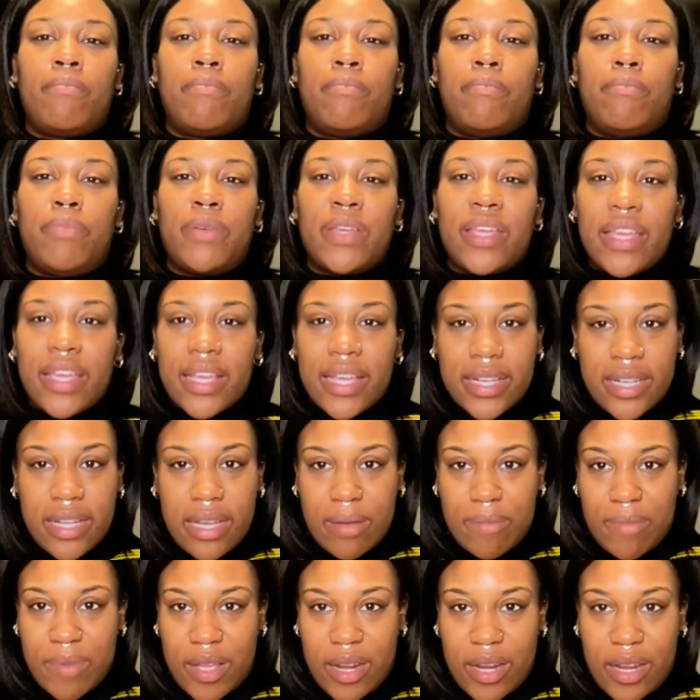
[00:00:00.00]
Being a
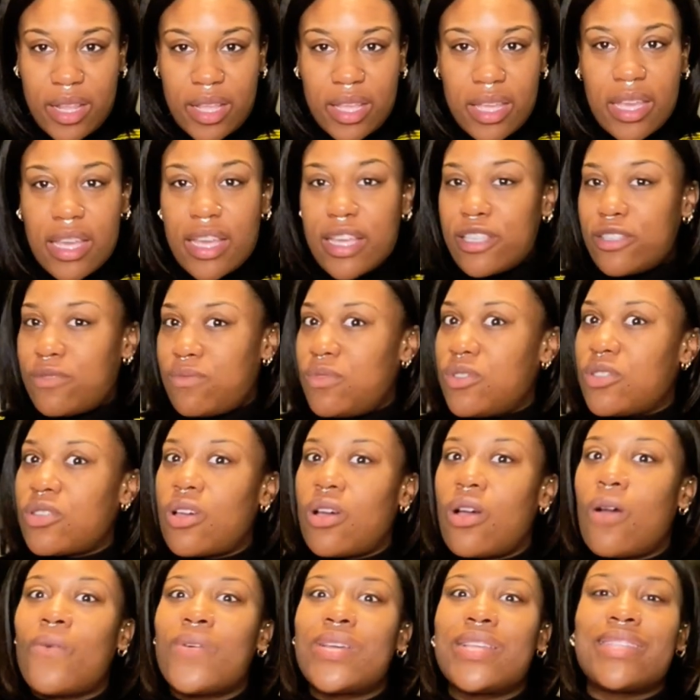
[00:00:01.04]
diabetic, as we
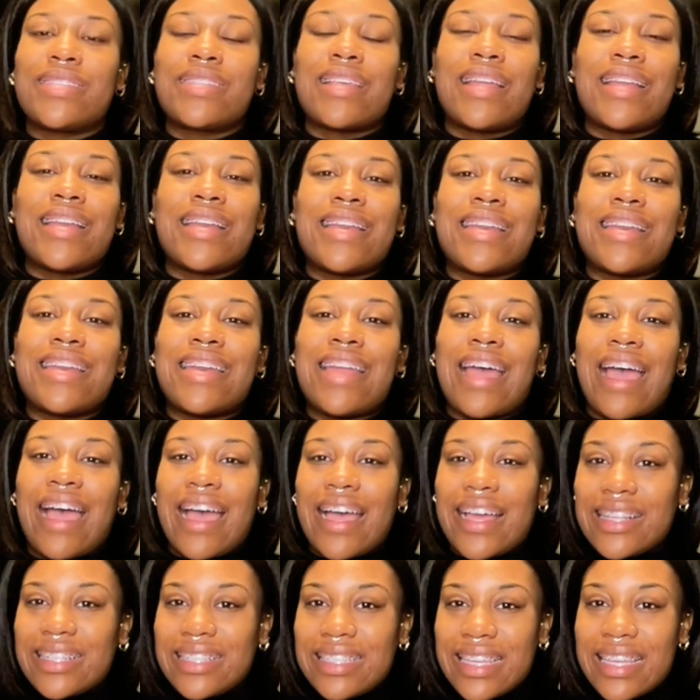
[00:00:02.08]
know, is
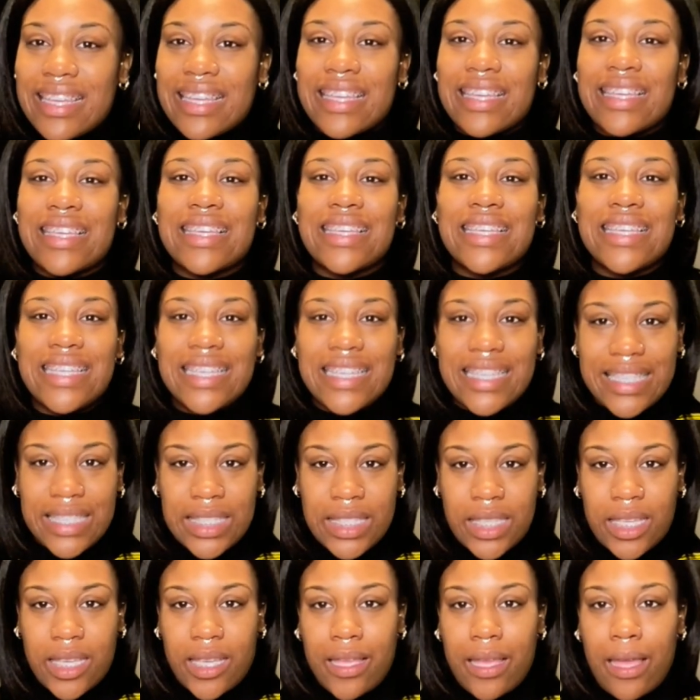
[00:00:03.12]
not
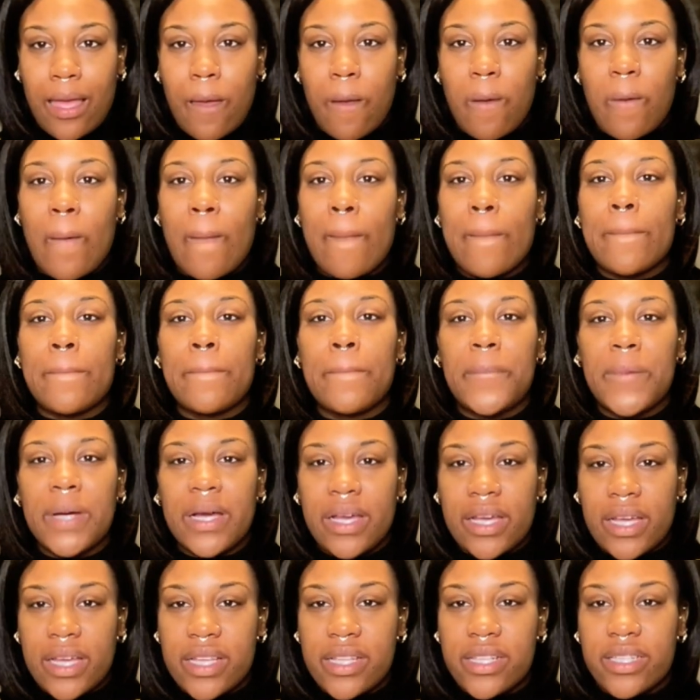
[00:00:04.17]
easy,
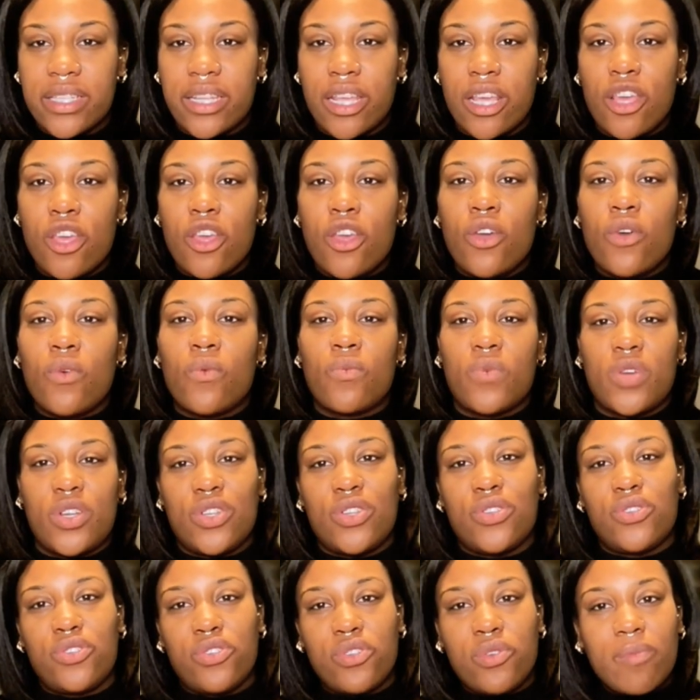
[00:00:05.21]
but when
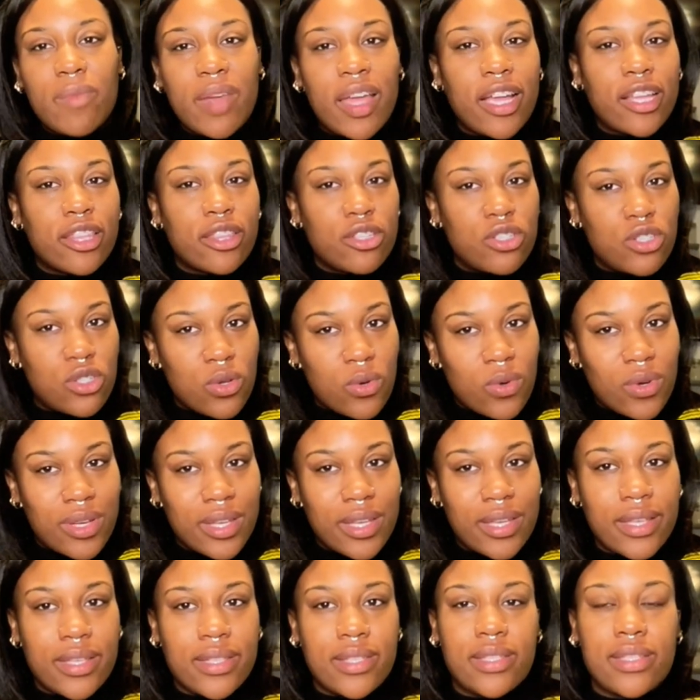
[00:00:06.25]
you do make the
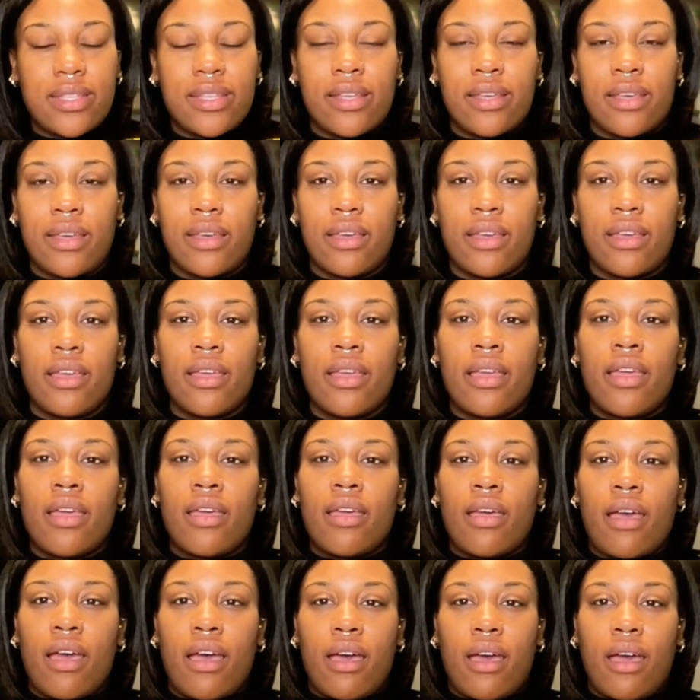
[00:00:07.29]
choice to
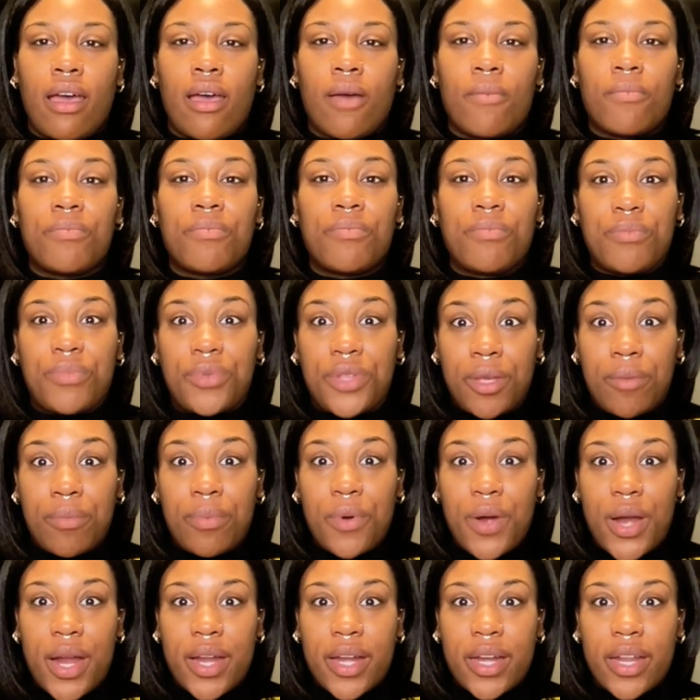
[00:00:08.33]
be
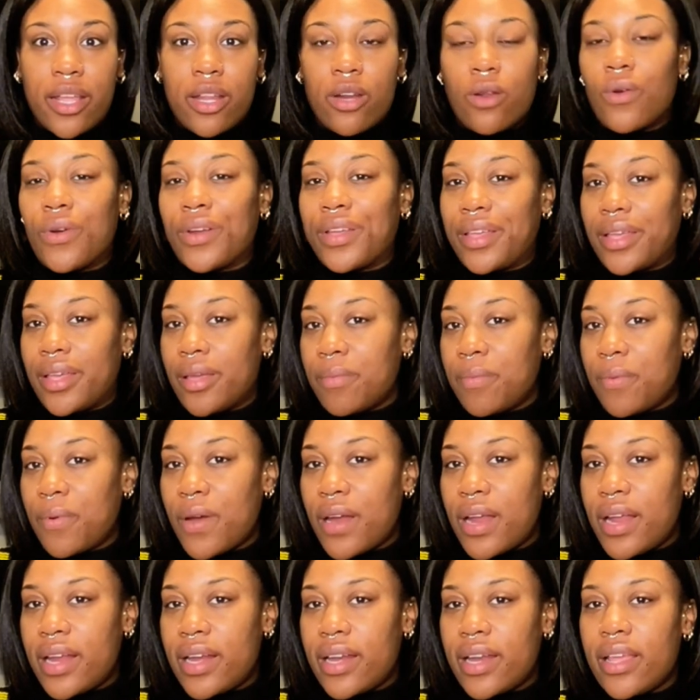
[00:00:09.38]
pregnant or get
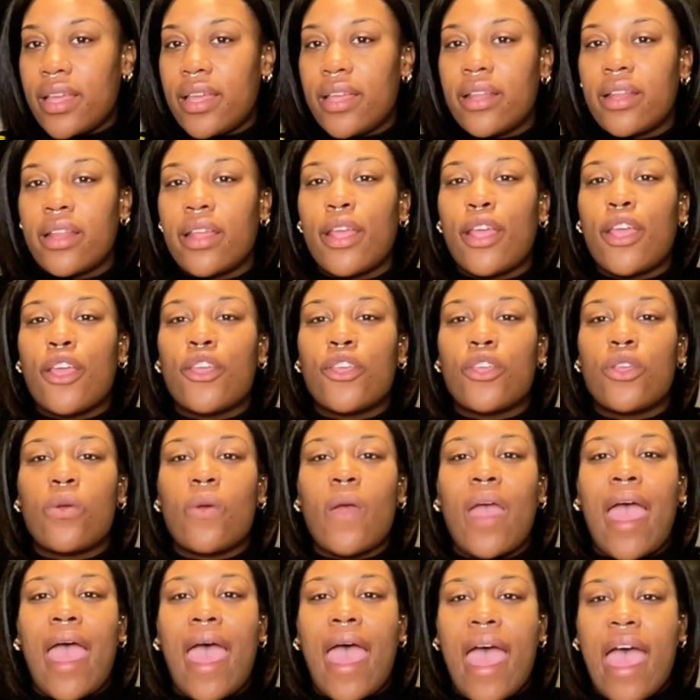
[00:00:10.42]
pregnant, you
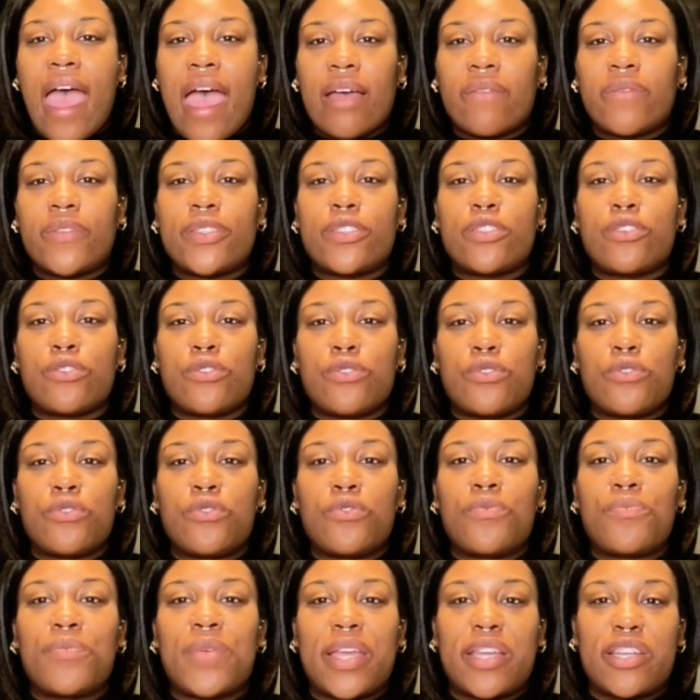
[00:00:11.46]
have
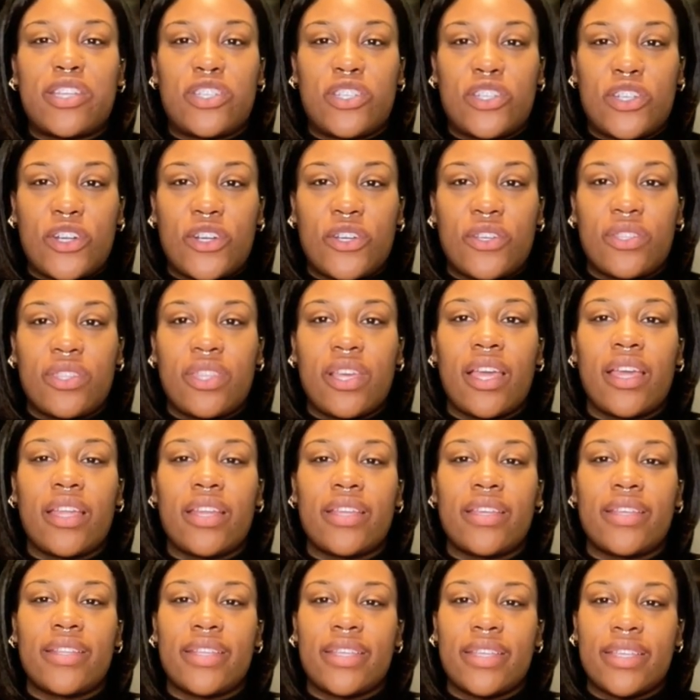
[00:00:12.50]
to make sure that
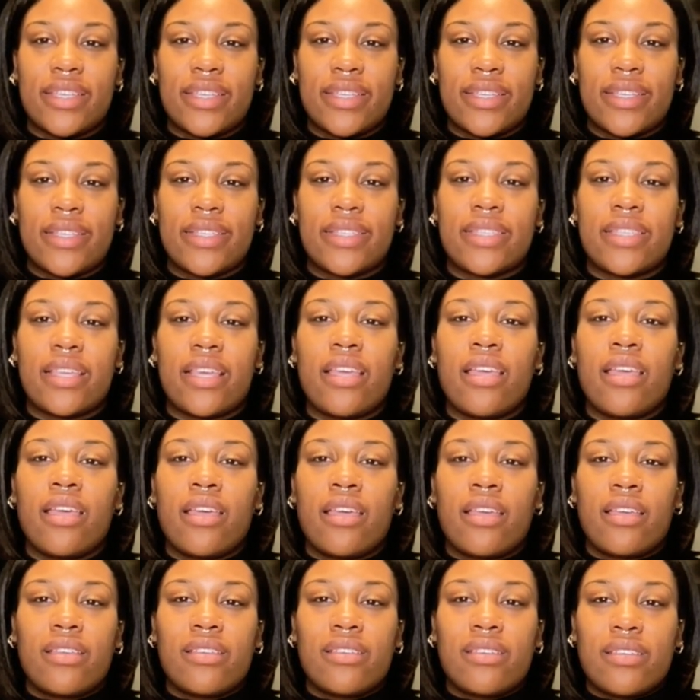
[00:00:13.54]
it is
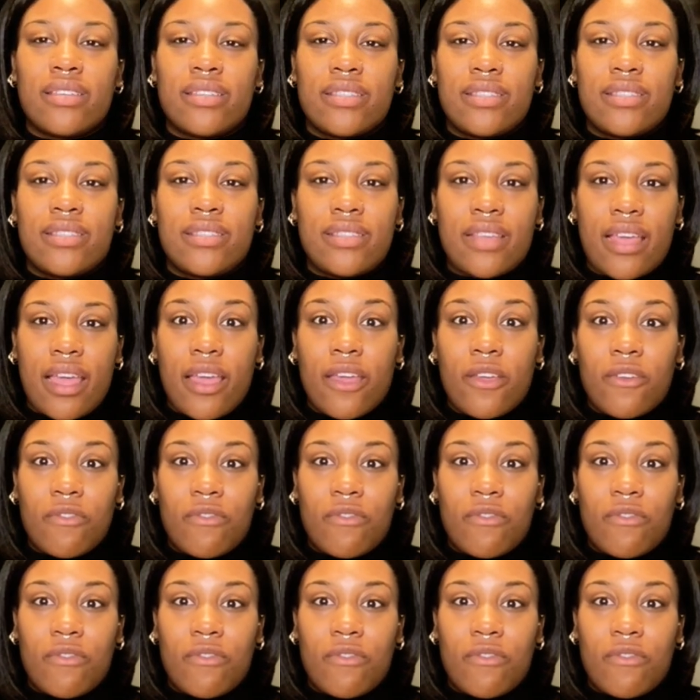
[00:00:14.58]
safe.